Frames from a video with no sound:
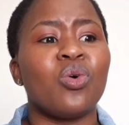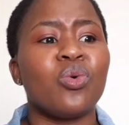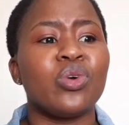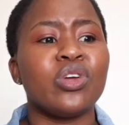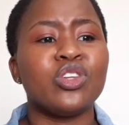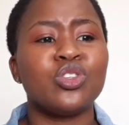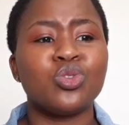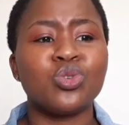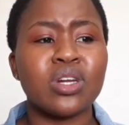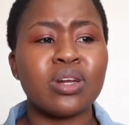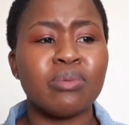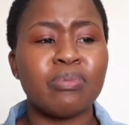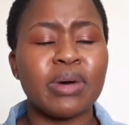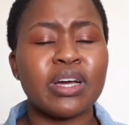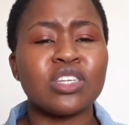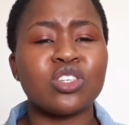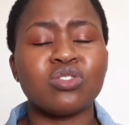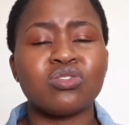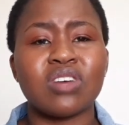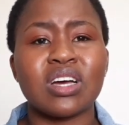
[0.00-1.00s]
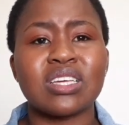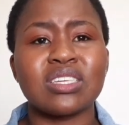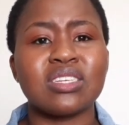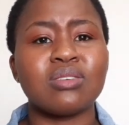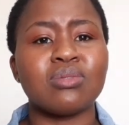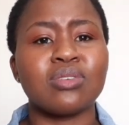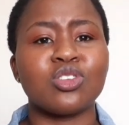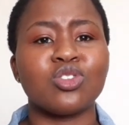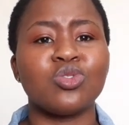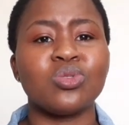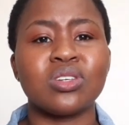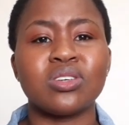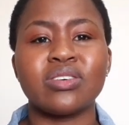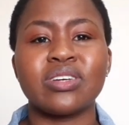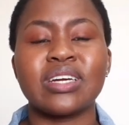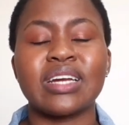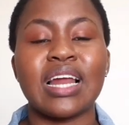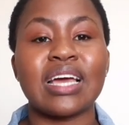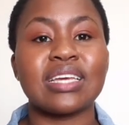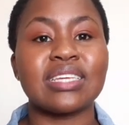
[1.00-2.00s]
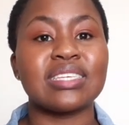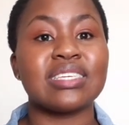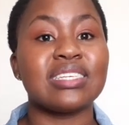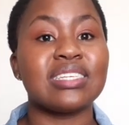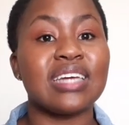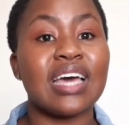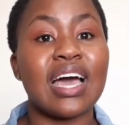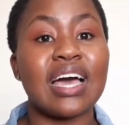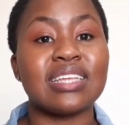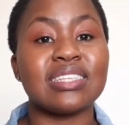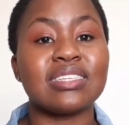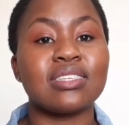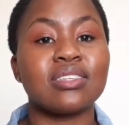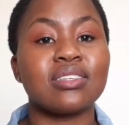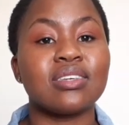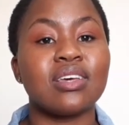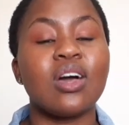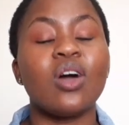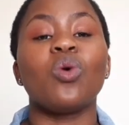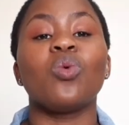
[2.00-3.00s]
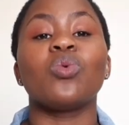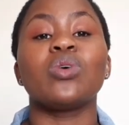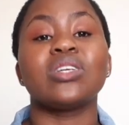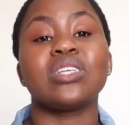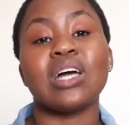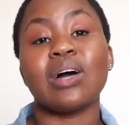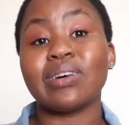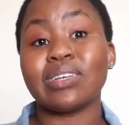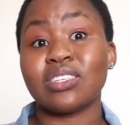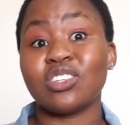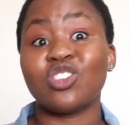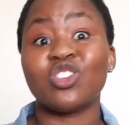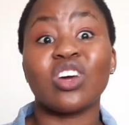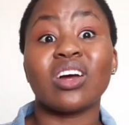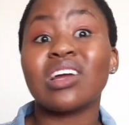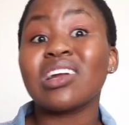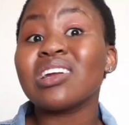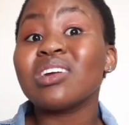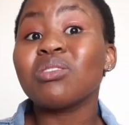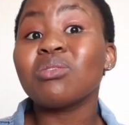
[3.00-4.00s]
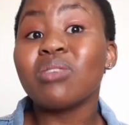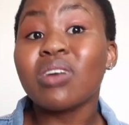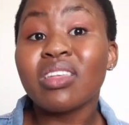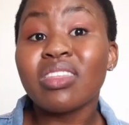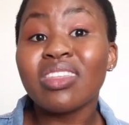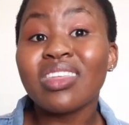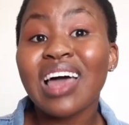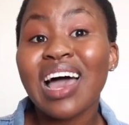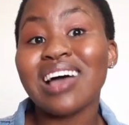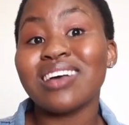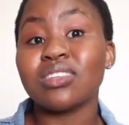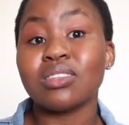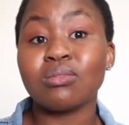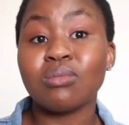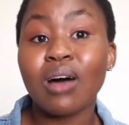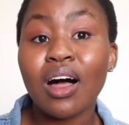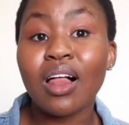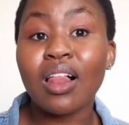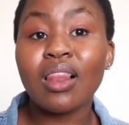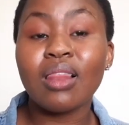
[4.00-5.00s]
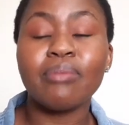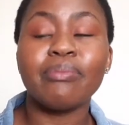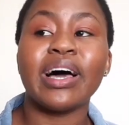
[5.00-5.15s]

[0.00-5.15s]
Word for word: He tutored a bunch of us. He was tutoring like stats, which I was struggling with as well,